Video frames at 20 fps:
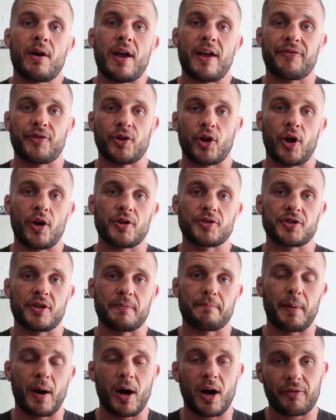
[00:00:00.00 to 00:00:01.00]
if you're going to the
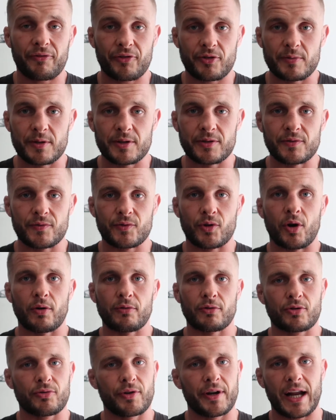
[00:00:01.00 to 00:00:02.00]
bathroom and you've
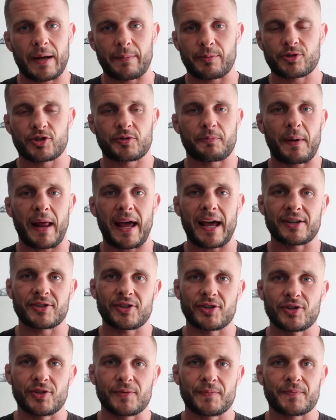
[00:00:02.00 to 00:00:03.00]
got green apple splatters
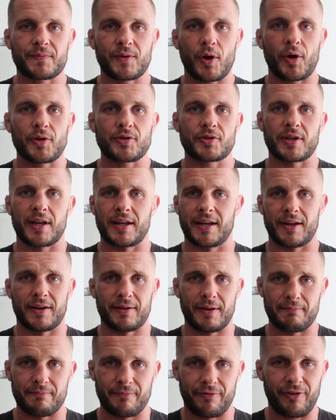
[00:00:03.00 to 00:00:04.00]
and you're going to and
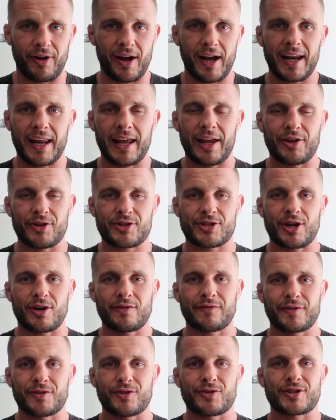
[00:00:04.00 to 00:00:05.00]
you're violating
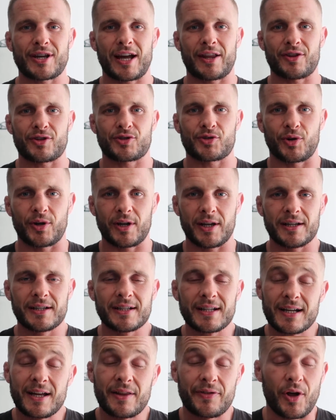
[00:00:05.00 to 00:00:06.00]
yourself when you are sat in the toilet
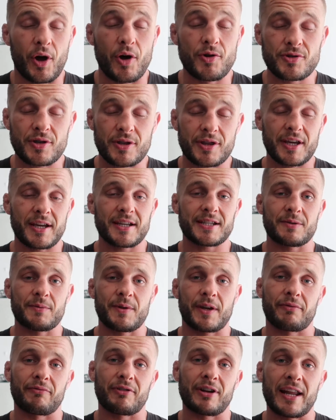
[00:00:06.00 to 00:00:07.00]
those are things that
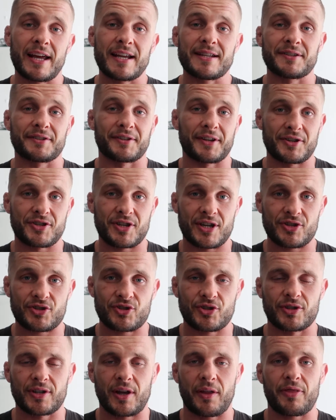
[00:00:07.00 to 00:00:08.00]
we can relate to
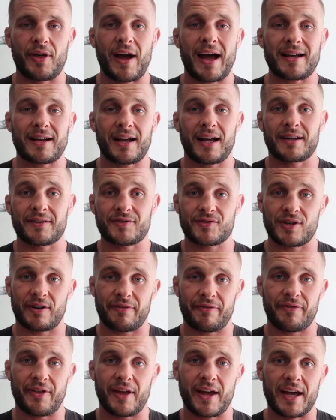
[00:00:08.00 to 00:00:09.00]
digestion now that kind of
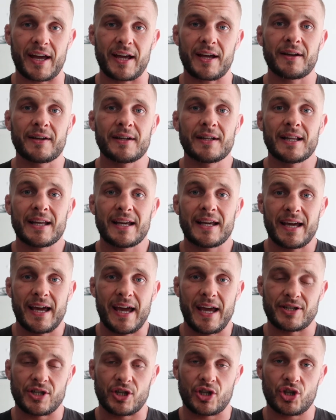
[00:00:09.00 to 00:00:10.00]
stuff there
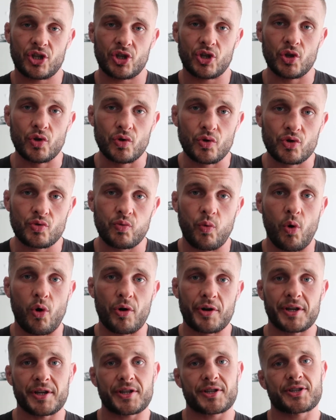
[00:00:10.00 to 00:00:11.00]
is a huge
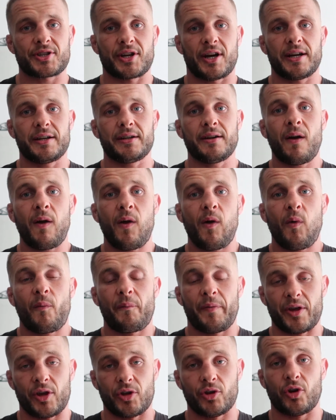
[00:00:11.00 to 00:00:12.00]
warning sign
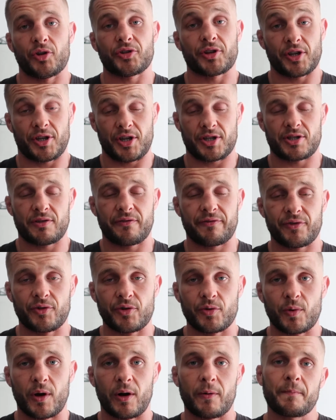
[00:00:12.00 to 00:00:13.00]
that you're not digesting
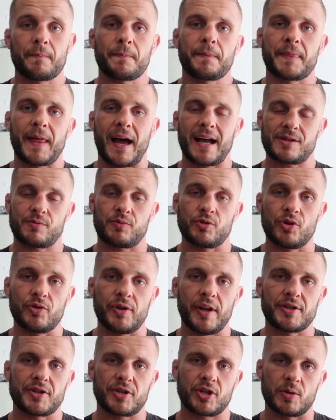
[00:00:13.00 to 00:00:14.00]
food well that's what you
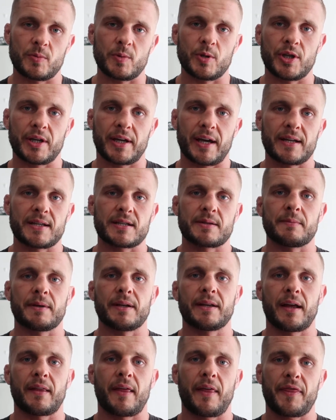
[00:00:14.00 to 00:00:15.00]
need to communicate to
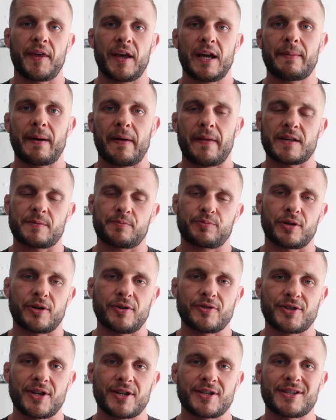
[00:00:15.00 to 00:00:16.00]
me now the thing about this
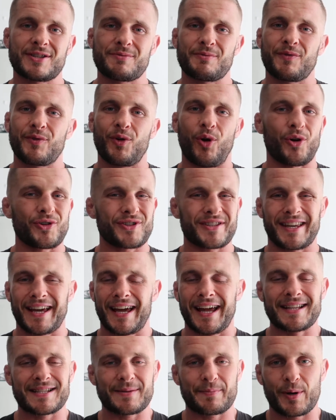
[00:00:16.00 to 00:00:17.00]
process is we've got to
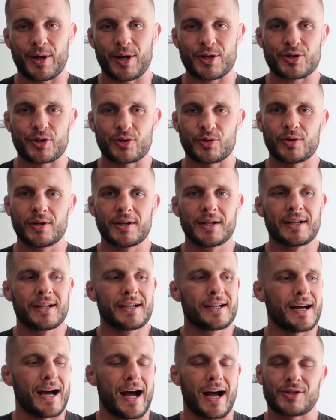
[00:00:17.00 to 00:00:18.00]
get into personal.
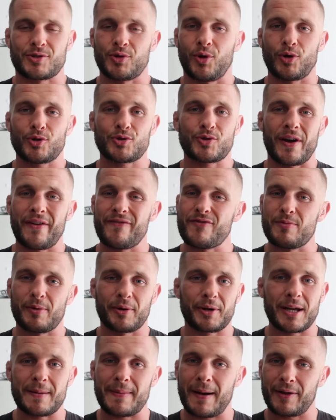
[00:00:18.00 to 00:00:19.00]
I talk to
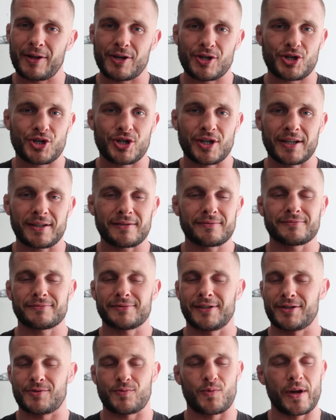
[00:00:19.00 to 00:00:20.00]
everybody about this shit.
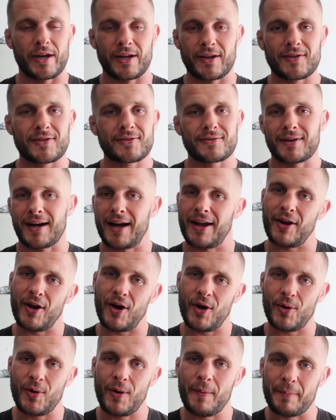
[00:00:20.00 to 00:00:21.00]
It's weird, I
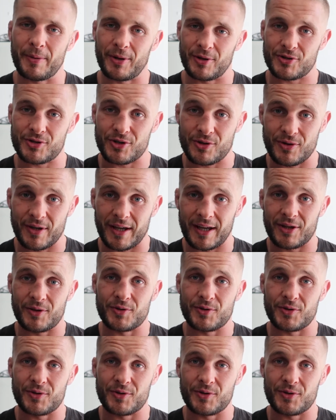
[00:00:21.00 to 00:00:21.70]
know, but you'll soon get